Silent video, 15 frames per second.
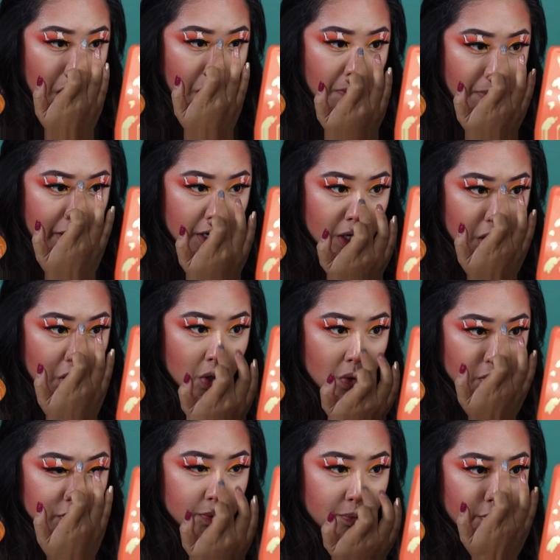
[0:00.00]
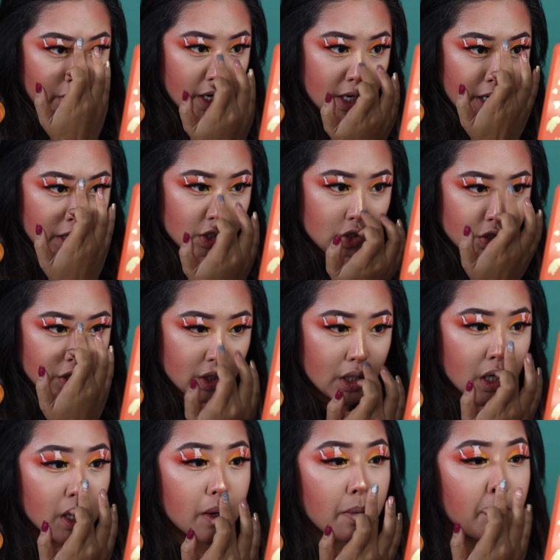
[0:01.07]
my nose bridge.
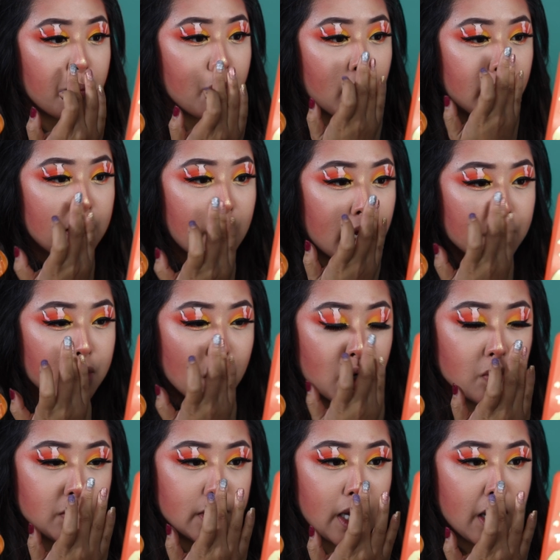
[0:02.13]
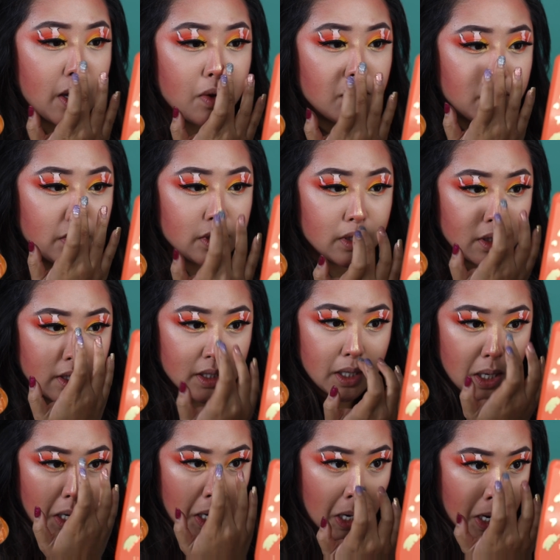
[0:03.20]
Bring that nose out,
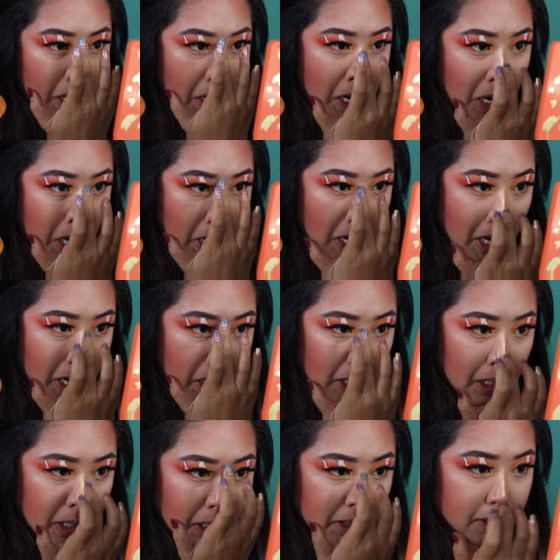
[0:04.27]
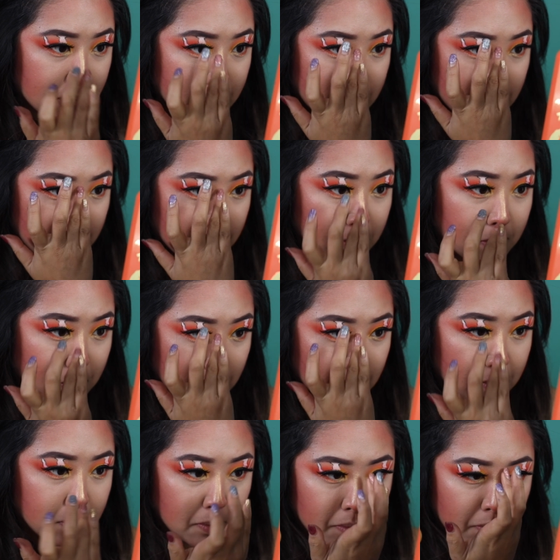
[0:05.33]
because
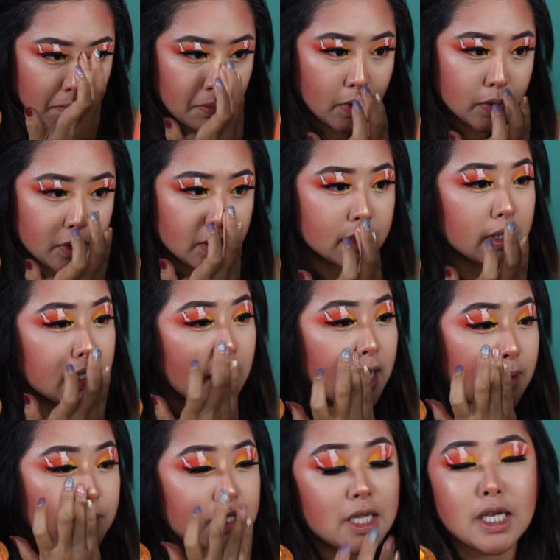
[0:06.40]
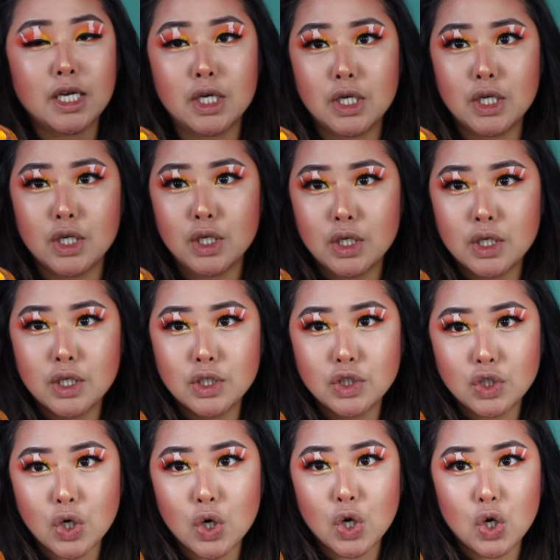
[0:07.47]
most of the time it's like a
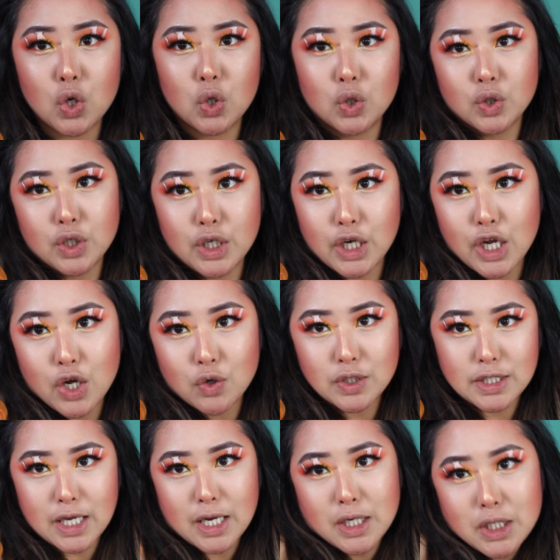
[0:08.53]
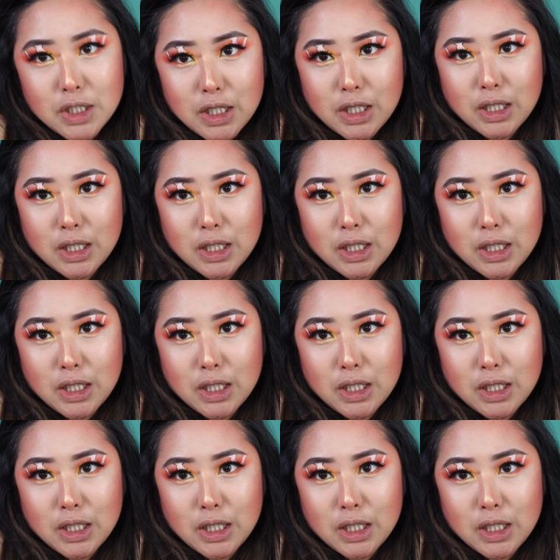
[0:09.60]
turtle, you know, it's like